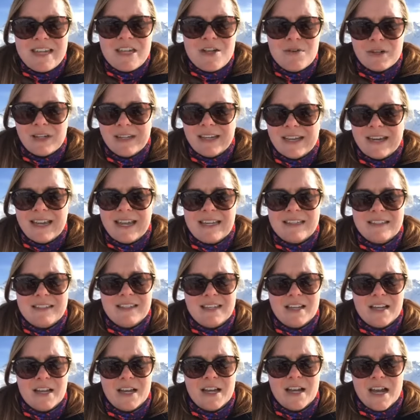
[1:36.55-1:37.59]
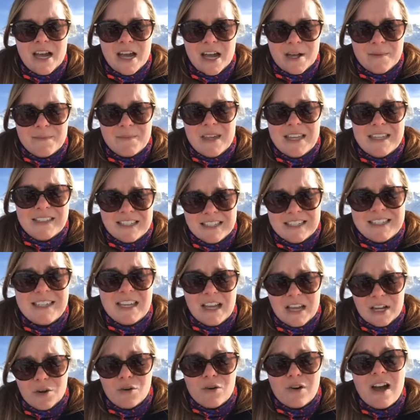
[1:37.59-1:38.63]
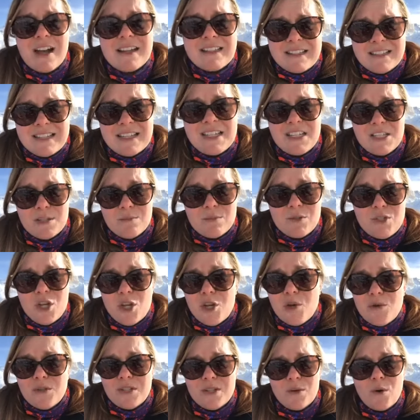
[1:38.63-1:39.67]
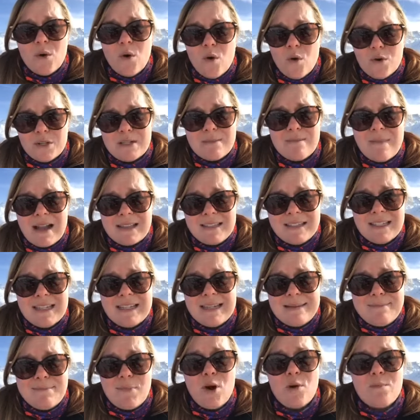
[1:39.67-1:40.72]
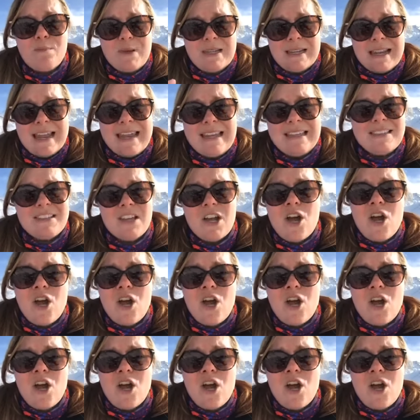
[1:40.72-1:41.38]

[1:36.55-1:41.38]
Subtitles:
You can get it into an online system too, so it automatically populates